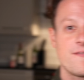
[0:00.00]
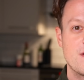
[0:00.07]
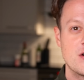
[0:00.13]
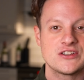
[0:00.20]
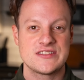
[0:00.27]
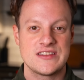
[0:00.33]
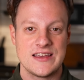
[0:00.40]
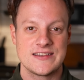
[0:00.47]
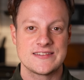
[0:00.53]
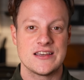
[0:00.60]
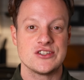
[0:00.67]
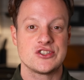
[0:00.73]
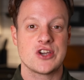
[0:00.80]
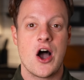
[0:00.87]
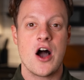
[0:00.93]
the first things
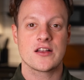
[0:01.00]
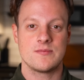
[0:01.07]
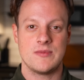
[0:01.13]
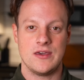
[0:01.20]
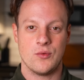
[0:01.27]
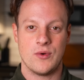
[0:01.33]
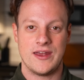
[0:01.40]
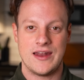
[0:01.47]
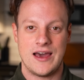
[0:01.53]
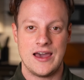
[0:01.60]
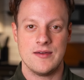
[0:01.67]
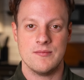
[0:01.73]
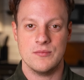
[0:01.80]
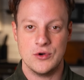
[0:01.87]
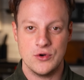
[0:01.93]
that shocked me when
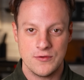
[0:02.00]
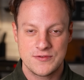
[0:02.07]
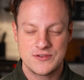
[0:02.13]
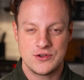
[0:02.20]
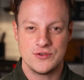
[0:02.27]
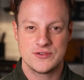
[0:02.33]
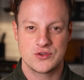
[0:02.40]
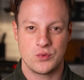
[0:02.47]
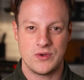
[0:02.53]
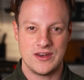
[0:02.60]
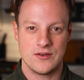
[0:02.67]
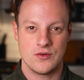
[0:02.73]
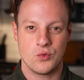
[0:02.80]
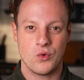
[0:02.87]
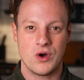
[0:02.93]
I moved to
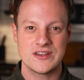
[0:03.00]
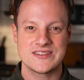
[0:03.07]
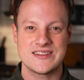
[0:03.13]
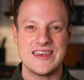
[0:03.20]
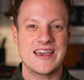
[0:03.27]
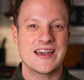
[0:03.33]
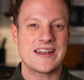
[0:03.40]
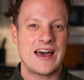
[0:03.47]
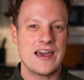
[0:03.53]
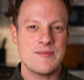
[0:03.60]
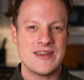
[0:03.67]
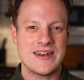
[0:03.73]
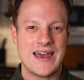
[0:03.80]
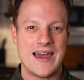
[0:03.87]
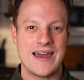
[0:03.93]
Sweden was the
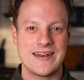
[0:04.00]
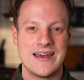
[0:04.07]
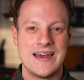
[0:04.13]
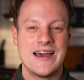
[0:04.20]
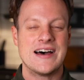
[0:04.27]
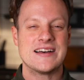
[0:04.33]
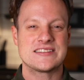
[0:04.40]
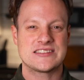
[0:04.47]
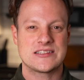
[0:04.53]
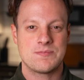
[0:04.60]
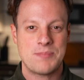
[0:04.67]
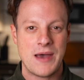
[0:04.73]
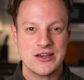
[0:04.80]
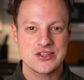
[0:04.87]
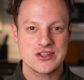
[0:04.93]
climate and
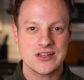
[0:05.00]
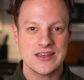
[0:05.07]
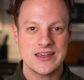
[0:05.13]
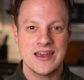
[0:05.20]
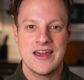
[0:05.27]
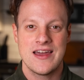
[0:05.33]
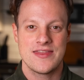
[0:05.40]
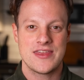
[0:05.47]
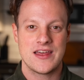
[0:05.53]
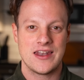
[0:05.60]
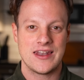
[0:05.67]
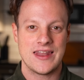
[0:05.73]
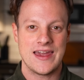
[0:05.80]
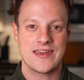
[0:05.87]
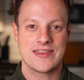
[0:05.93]
especially the
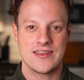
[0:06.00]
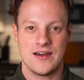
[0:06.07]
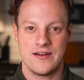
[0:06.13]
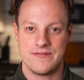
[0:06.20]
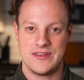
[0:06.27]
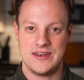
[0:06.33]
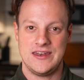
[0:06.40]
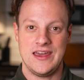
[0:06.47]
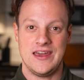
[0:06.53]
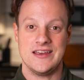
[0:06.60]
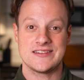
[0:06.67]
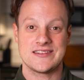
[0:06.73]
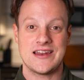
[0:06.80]
length of the days